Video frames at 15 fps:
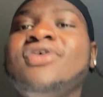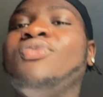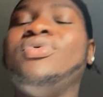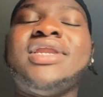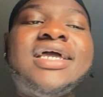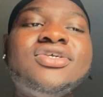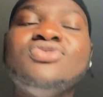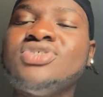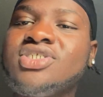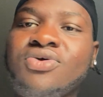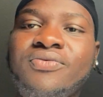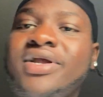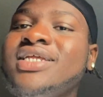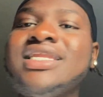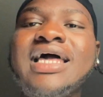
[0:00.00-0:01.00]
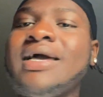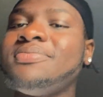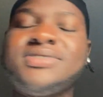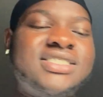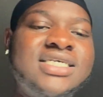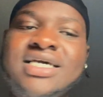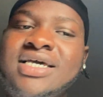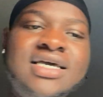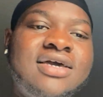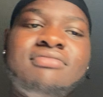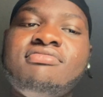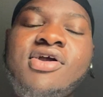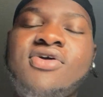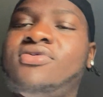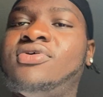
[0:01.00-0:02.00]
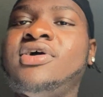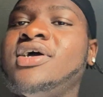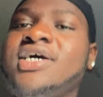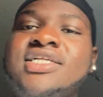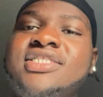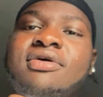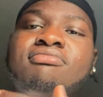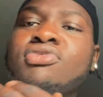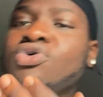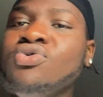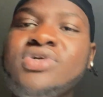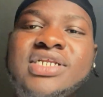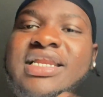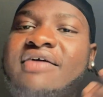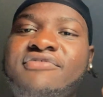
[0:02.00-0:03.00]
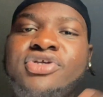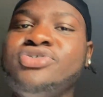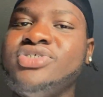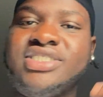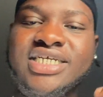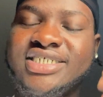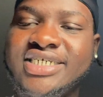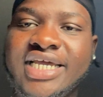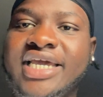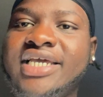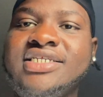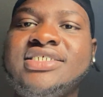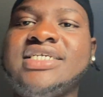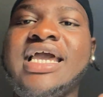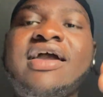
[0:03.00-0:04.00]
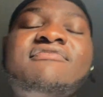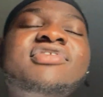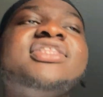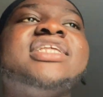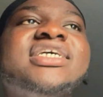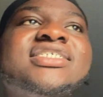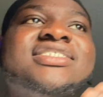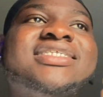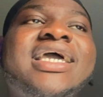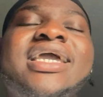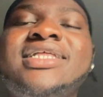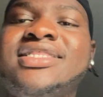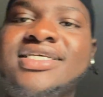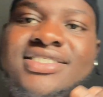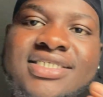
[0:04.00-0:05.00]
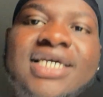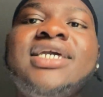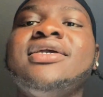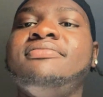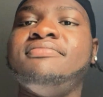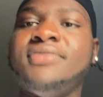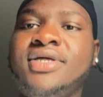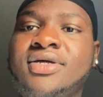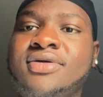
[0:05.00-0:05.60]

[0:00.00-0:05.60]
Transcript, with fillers: When I used to relapse, bro, the mood never used to change. Everything stayed the same.